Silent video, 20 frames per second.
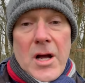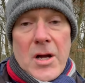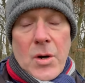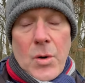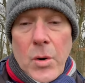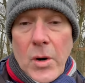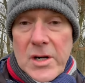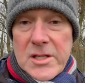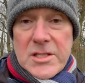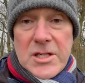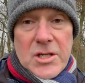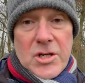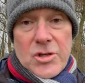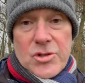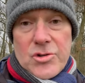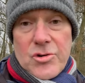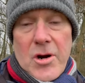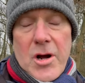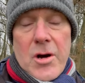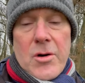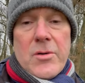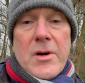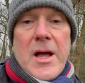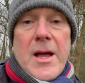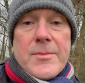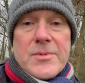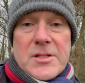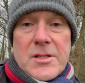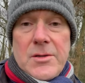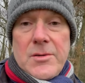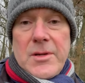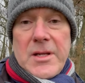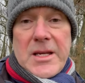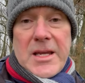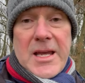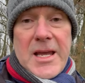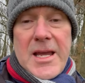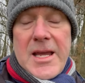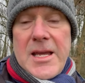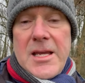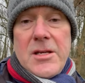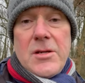Quality control, absolutely key.